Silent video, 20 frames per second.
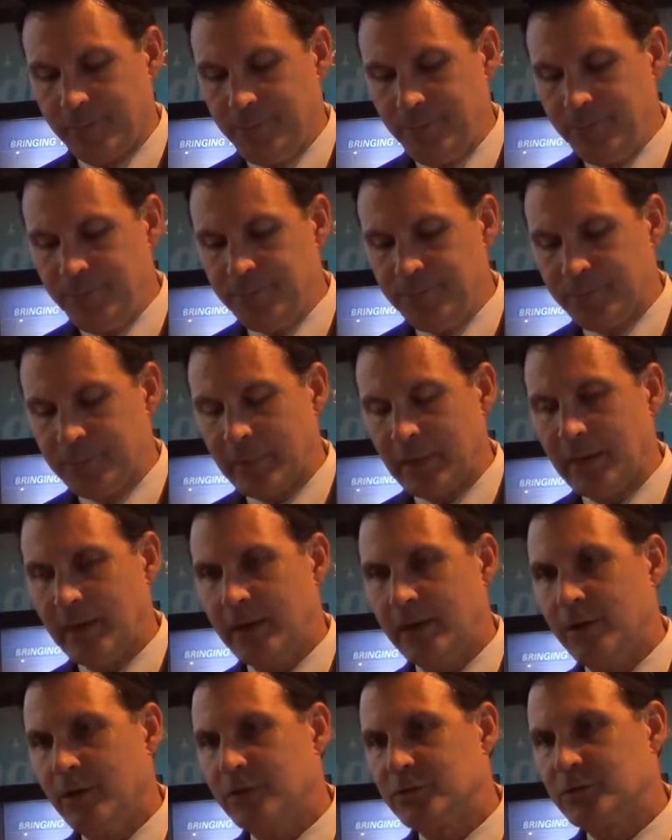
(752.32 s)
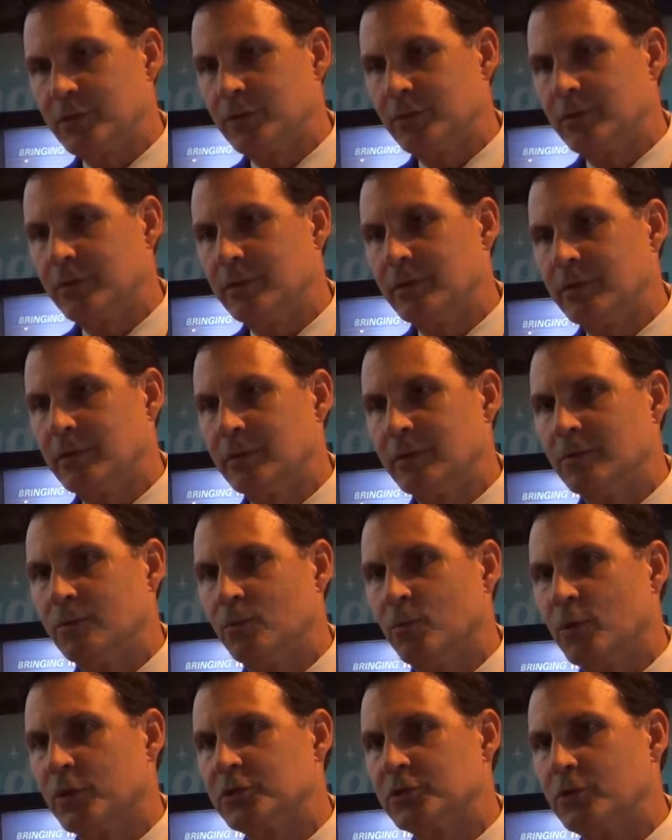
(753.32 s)
And it also
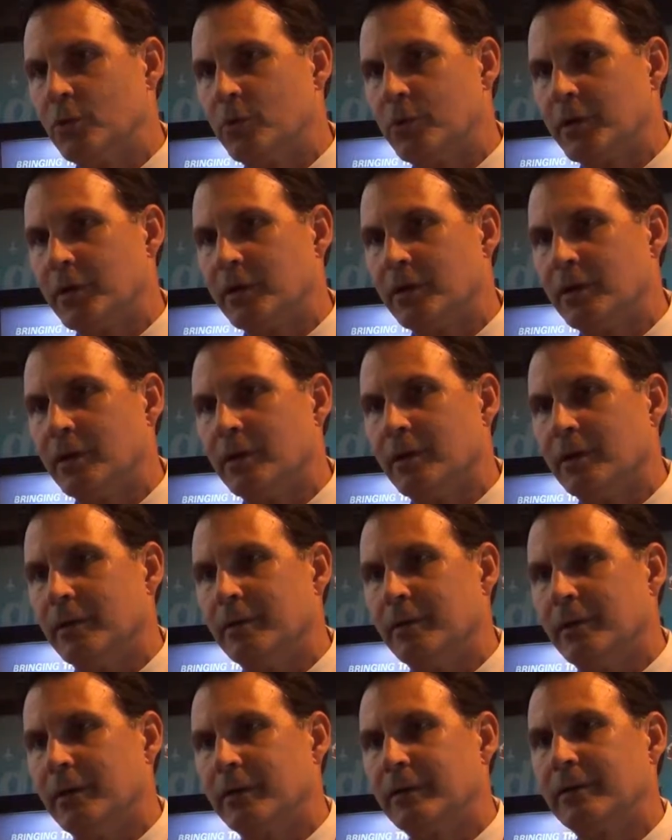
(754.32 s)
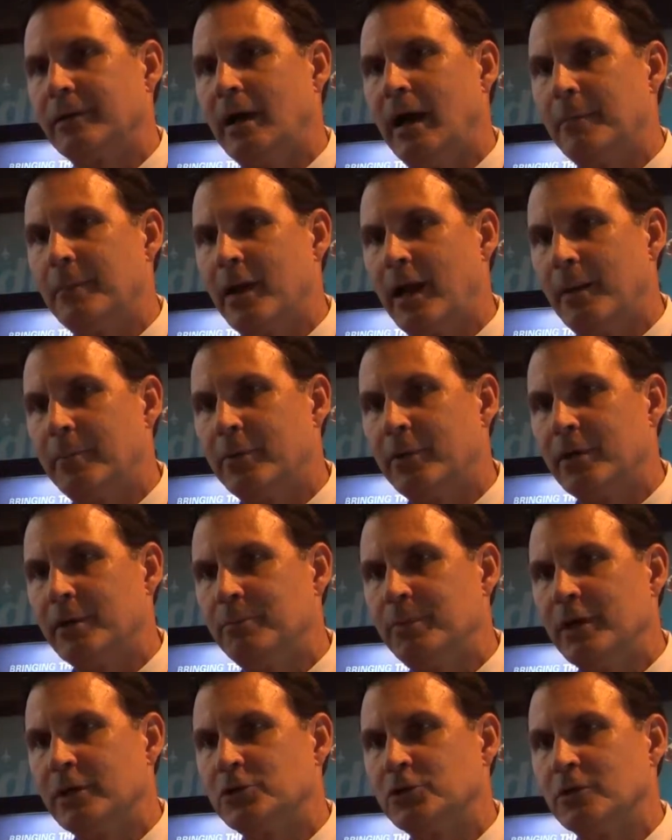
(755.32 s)
works toward a common
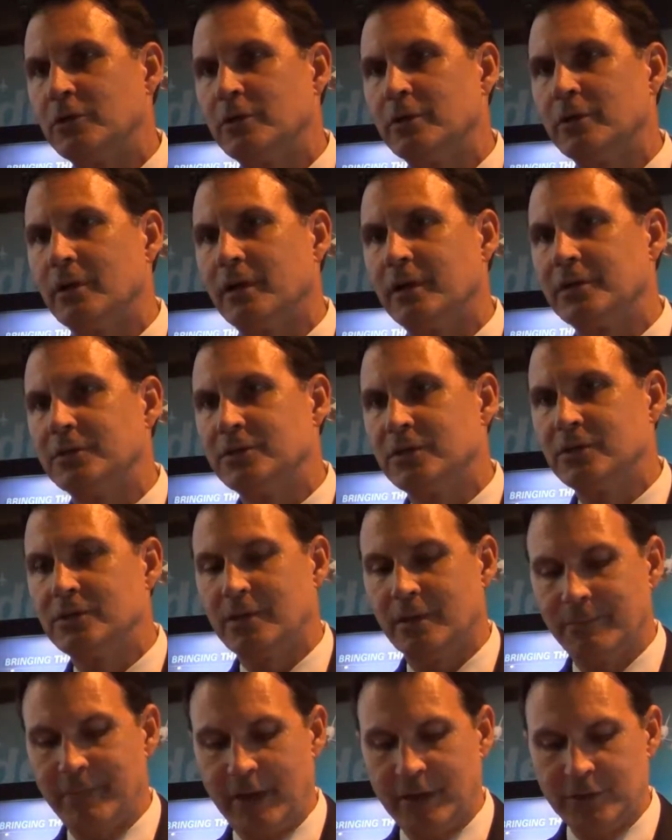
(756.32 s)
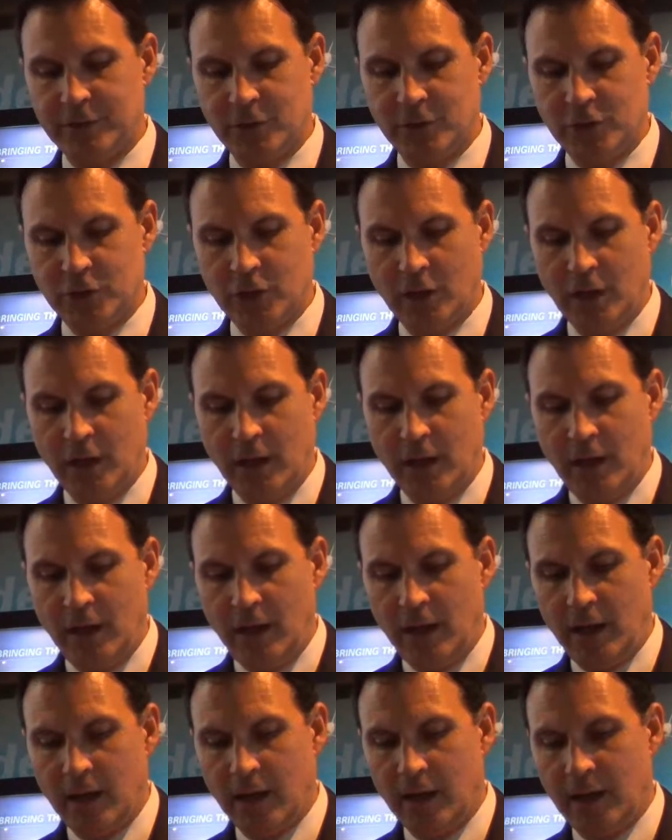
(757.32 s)
operating picture, a consistent message,
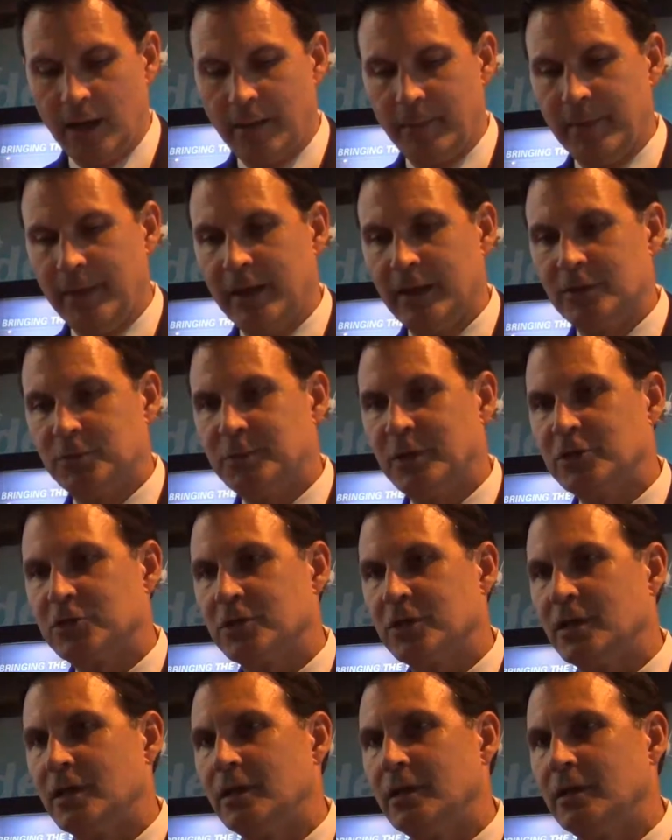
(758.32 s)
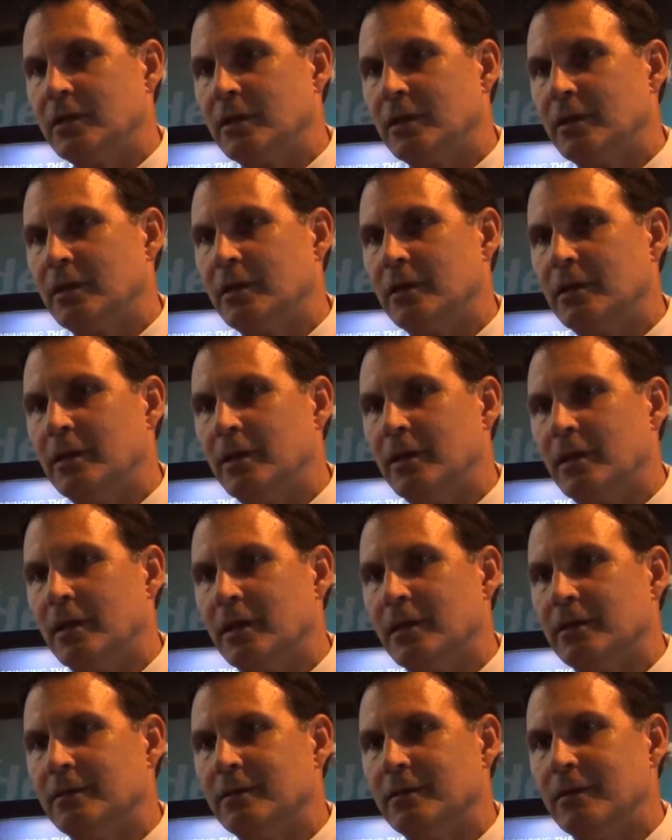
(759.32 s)
especially
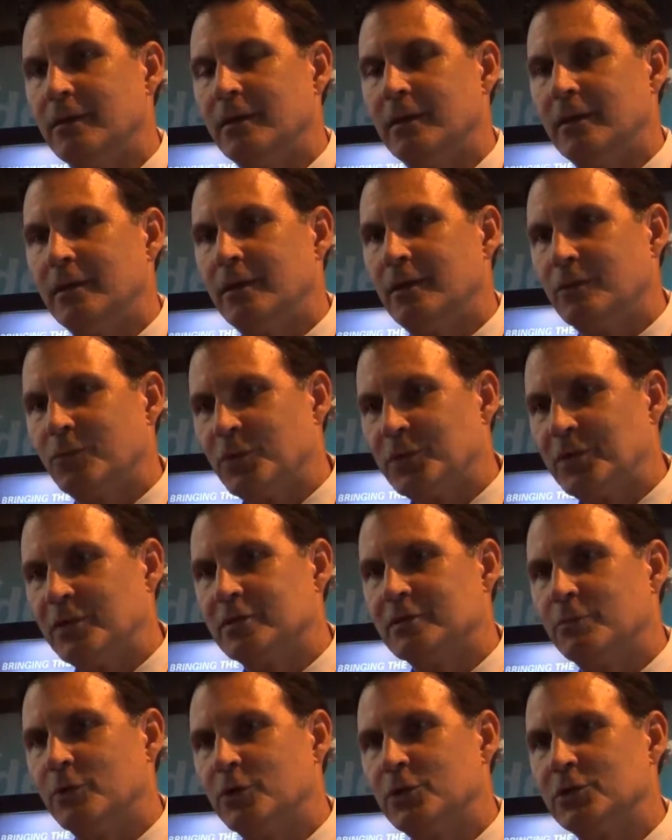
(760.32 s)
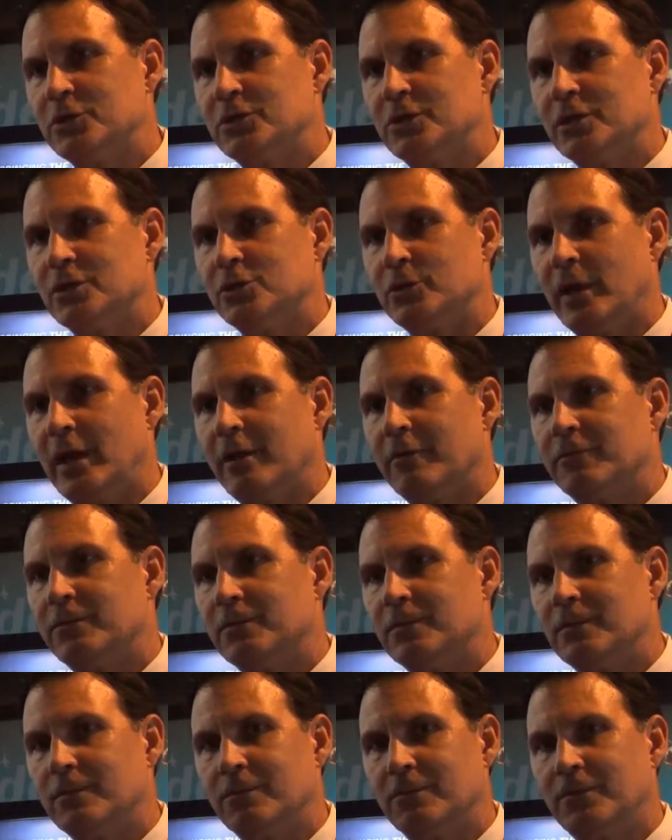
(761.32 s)
with these emergencies. You have
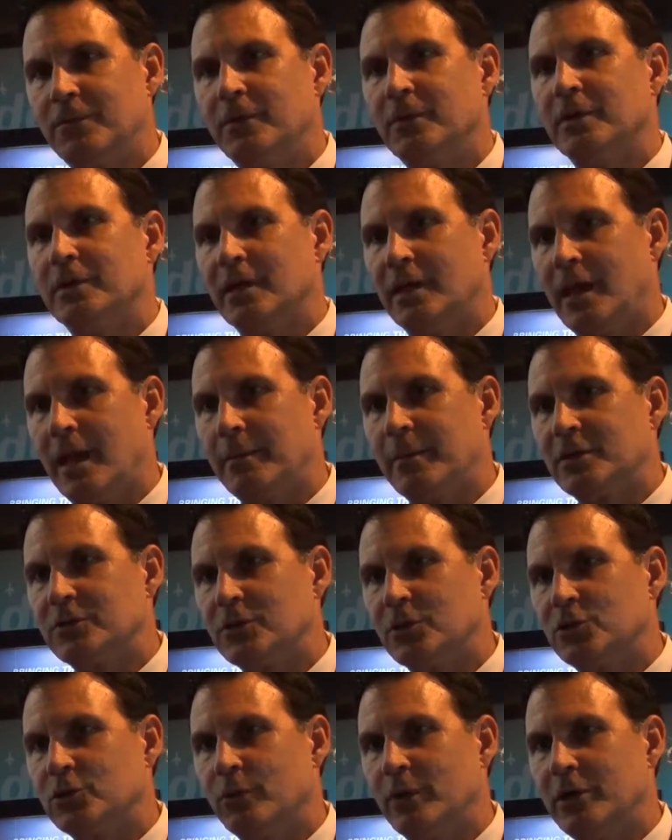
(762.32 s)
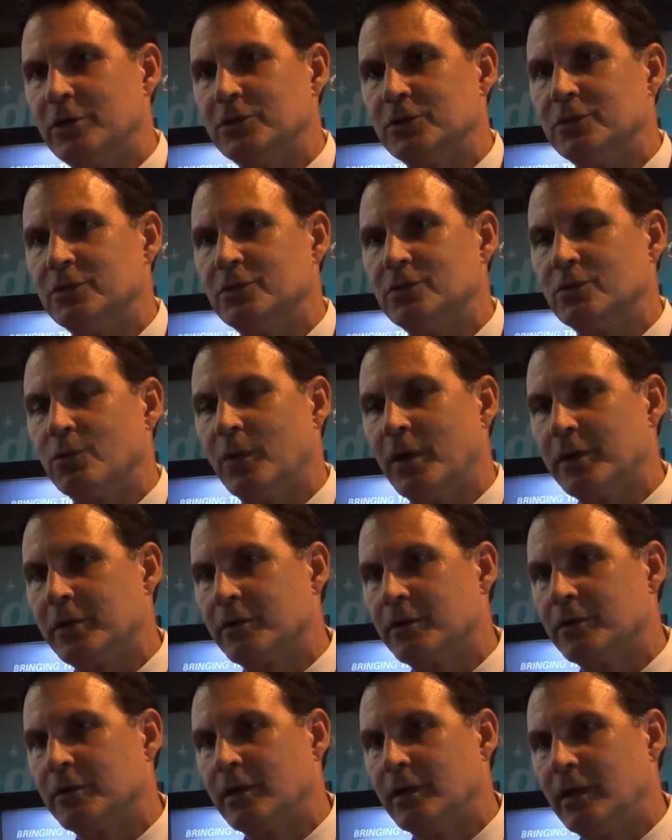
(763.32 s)
fairly dynamic situations. The
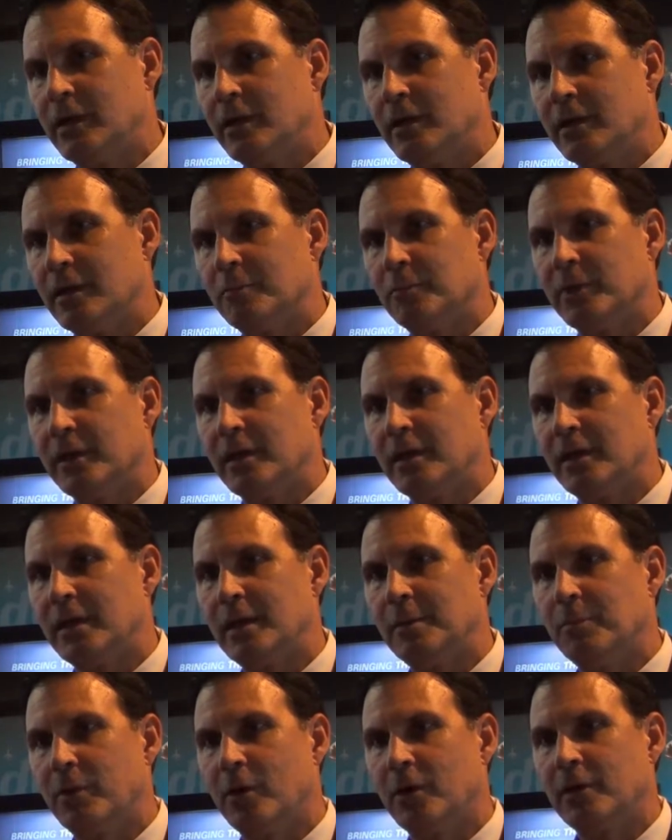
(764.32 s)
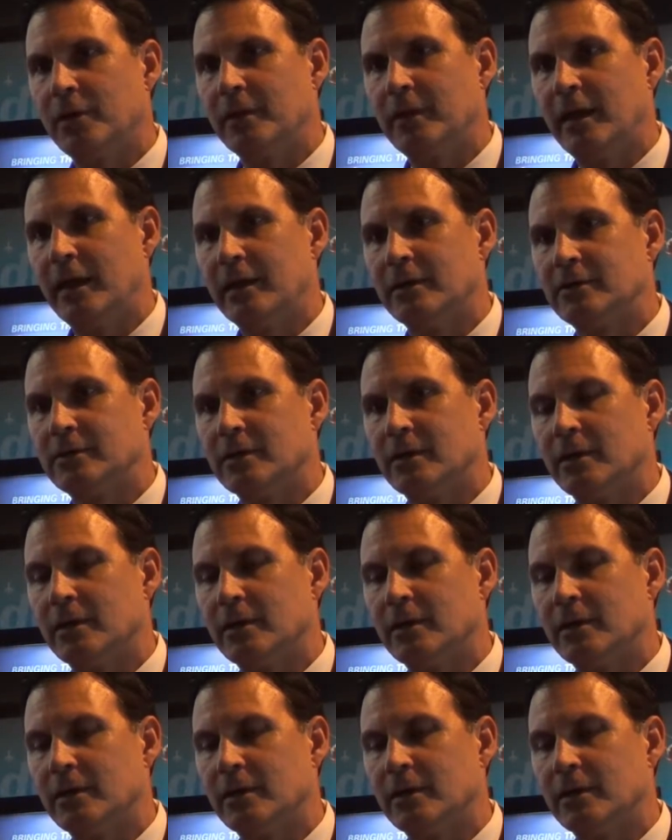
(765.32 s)
weather can play a key part in that,